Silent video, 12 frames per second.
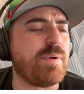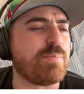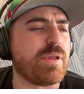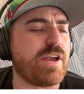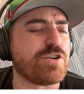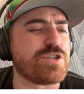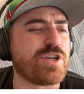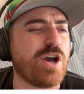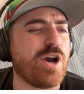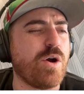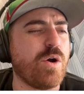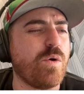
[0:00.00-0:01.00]
players
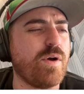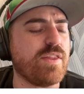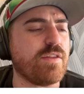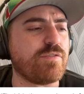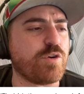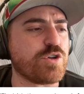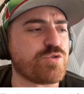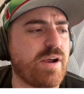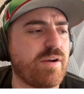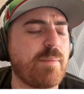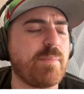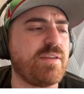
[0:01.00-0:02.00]
go in the first
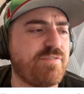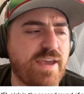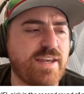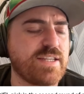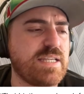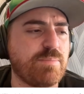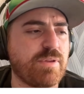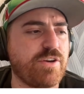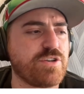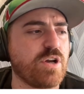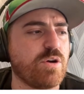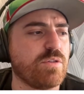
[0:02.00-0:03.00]
round, how many fantasy
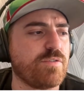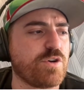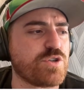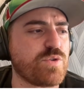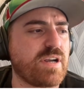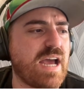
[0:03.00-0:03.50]
players go in the first round.